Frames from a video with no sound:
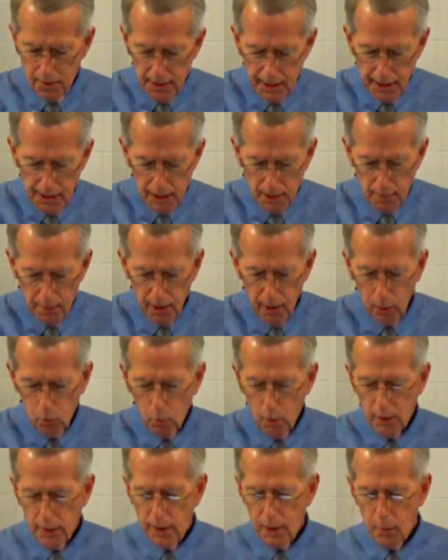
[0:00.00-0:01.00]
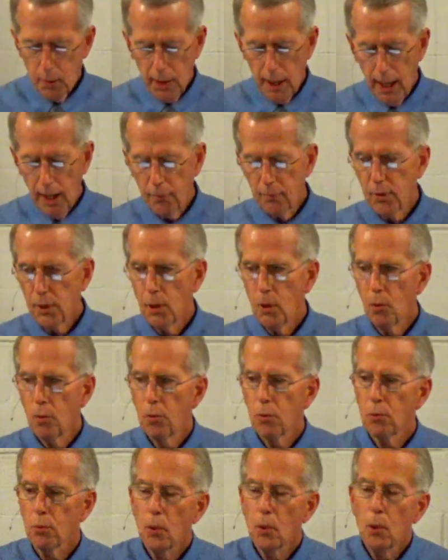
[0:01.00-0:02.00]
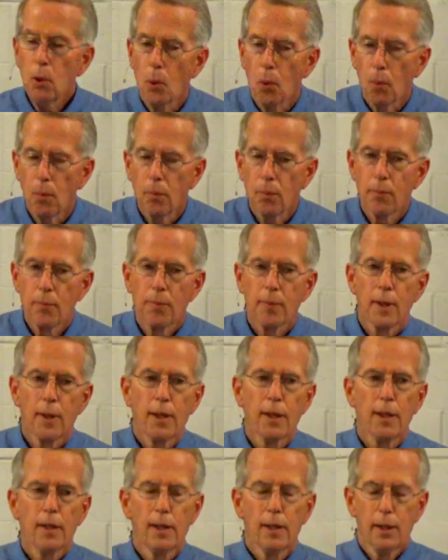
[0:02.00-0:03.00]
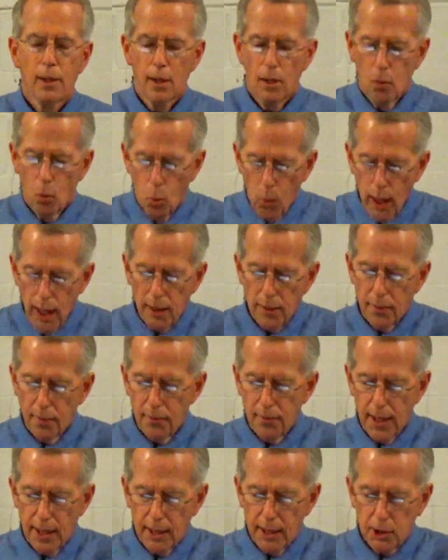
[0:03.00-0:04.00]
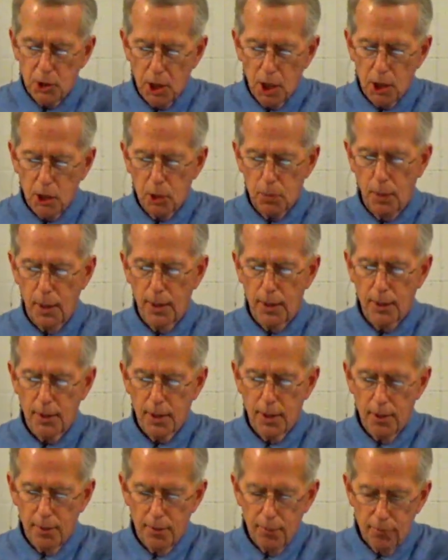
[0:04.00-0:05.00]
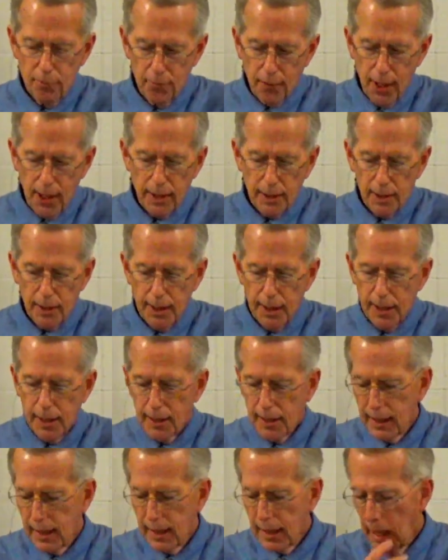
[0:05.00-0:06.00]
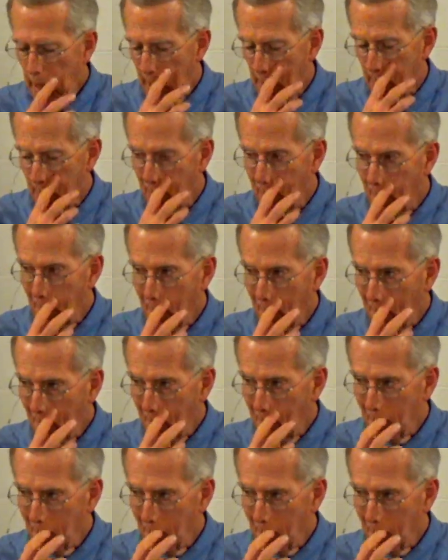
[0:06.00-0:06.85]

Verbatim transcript: thinking about what they would have to go through when that judgment finally came.